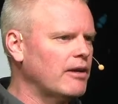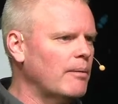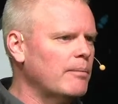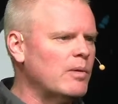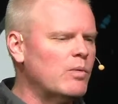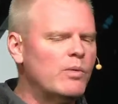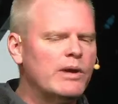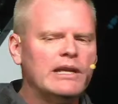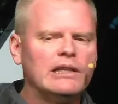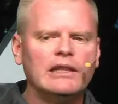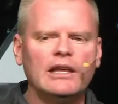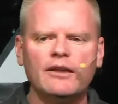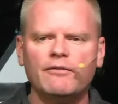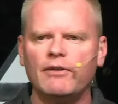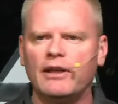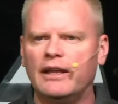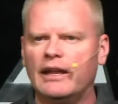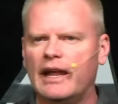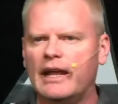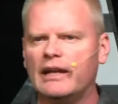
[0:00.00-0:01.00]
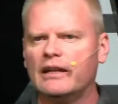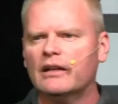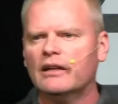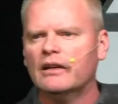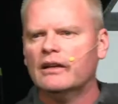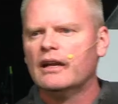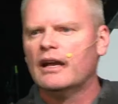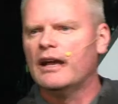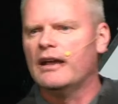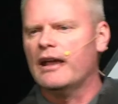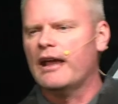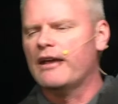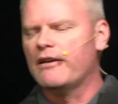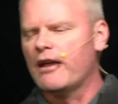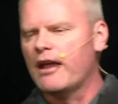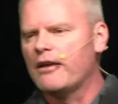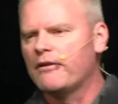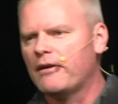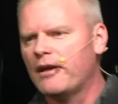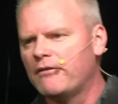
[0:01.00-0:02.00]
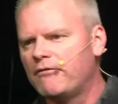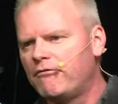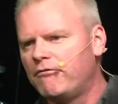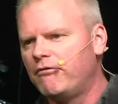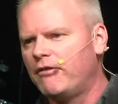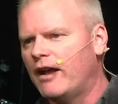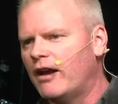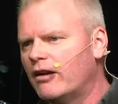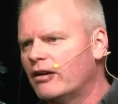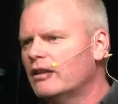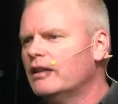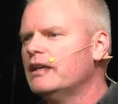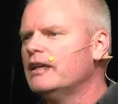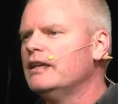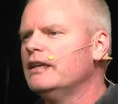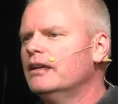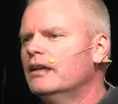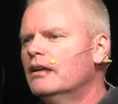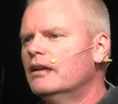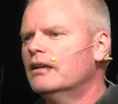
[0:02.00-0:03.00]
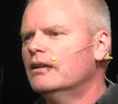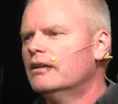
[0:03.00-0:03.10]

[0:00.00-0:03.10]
I mean, we live in a, a, a, fairly